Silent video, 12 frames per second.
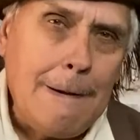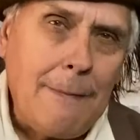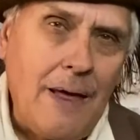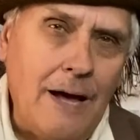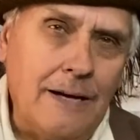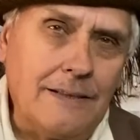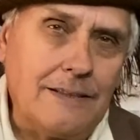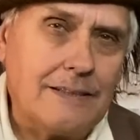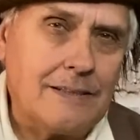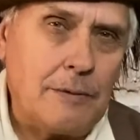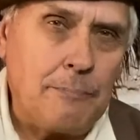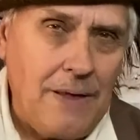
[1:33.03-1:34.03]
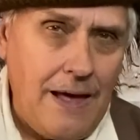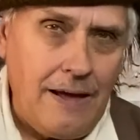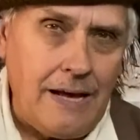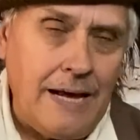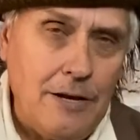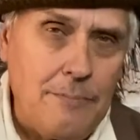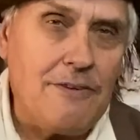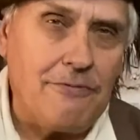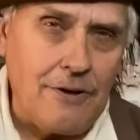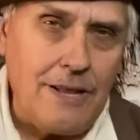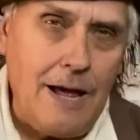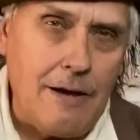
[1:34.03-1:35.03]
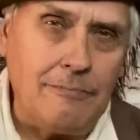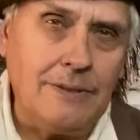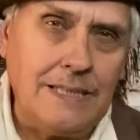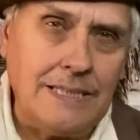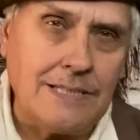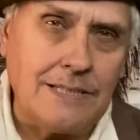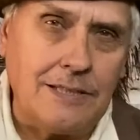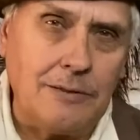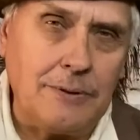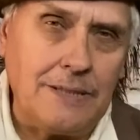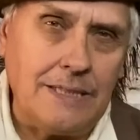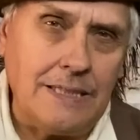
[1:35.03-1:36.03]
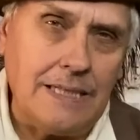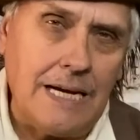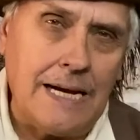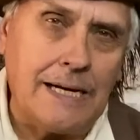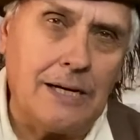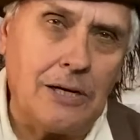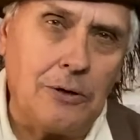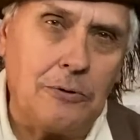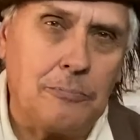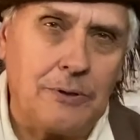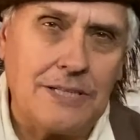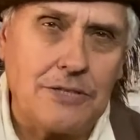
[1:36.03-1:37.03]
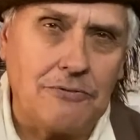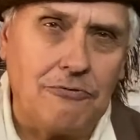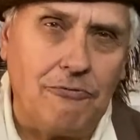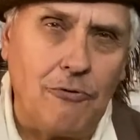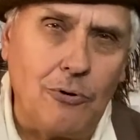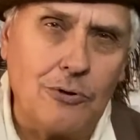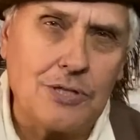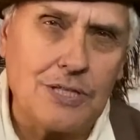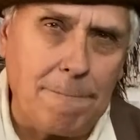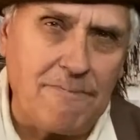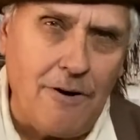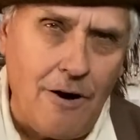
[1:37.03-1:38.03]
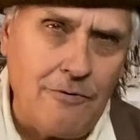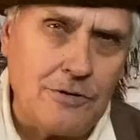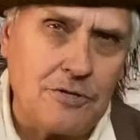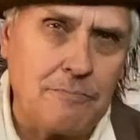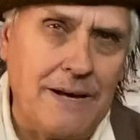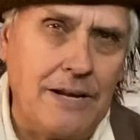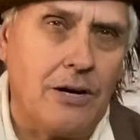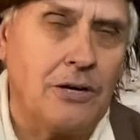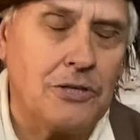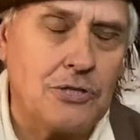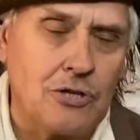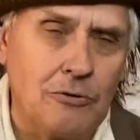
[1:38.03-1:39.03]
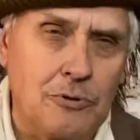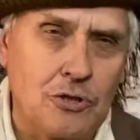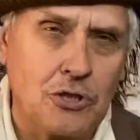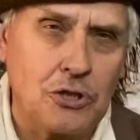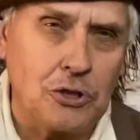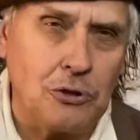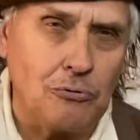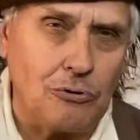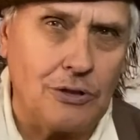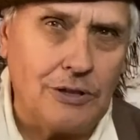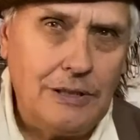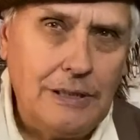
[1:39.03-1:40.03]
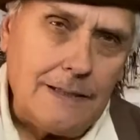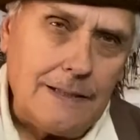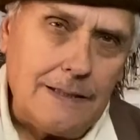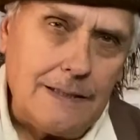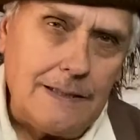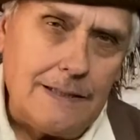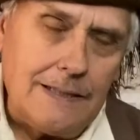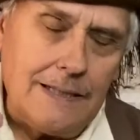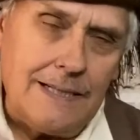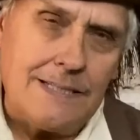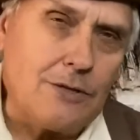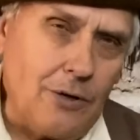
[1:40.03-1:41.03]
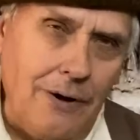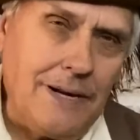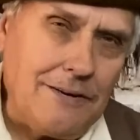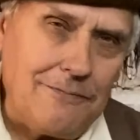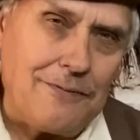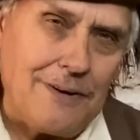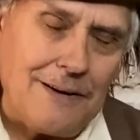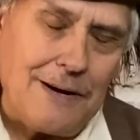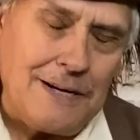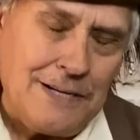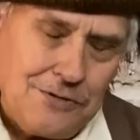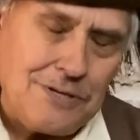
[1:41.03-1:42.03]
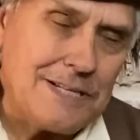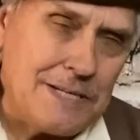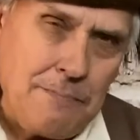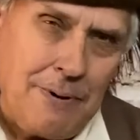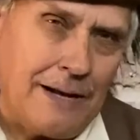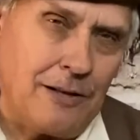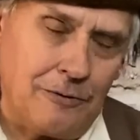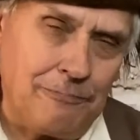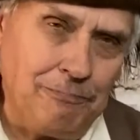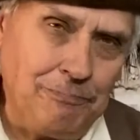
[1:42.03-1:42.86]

and the enemy for them is going to be the Anglo-Breton force, 500 men under Thomas Coke. It's kind of an interesting battle